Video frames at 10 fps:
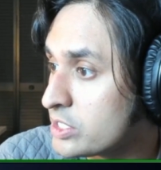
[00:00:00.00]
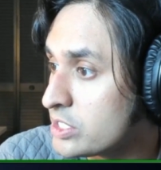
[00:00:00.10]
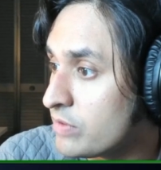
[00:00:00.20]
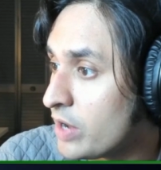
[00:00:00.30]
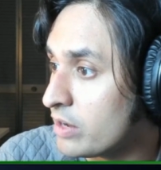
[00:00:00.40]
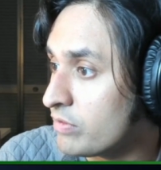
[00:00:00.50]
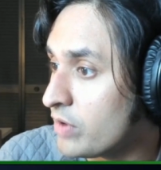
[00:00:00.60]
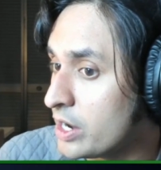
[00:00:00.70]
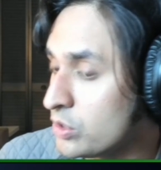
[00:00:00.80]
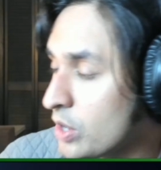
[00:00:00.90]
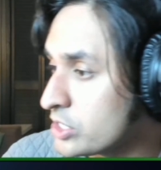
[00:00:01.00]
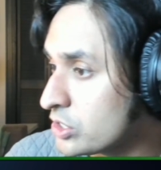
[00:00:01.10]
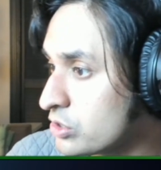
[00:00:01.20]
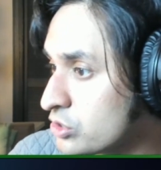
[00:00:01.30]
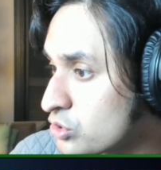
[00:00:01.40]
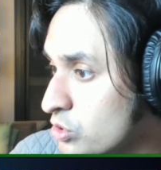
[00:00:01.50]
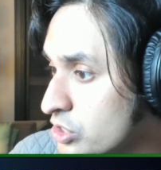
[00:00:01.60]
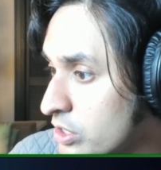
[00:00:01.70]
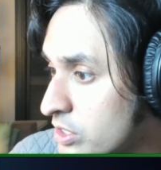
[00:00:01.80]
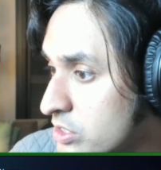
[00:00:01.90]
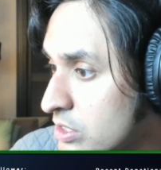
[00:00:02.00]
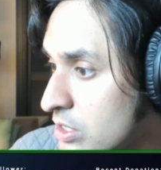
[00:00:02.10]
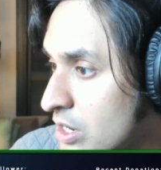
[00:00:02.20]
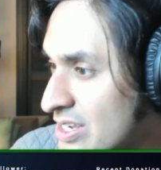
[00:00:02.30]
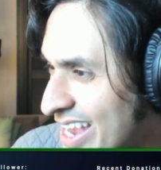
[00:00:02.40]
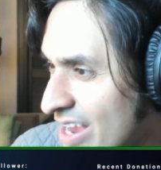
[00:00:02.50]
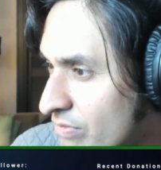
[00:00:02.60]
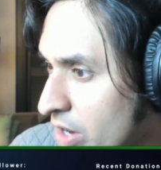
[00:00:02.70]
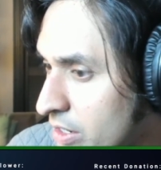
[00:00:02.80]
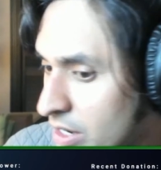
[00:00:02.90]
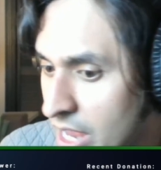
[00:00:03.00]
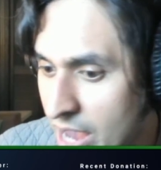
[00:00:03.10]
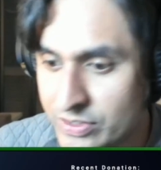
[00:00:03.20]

Let's see if I can find you guys a good source on this because I can't find.